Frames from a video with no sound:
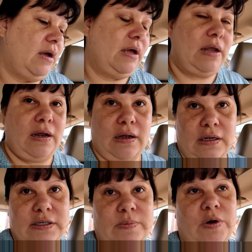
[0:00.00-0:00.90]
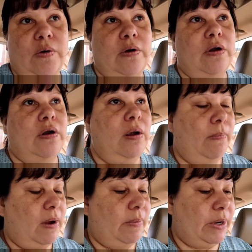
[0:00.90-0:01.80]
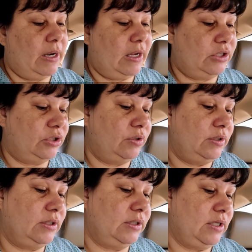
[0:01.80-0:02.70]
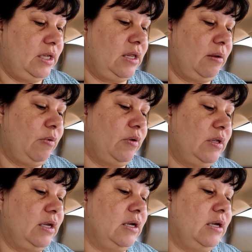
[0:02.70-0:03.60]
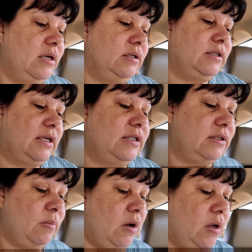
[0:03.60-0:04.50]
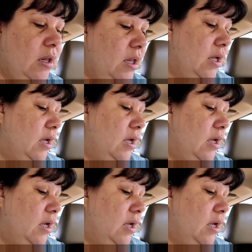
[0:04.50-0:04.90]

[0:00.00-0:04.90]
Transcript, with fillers: I had a customer order mom and dad shirts, and they both needed a size small.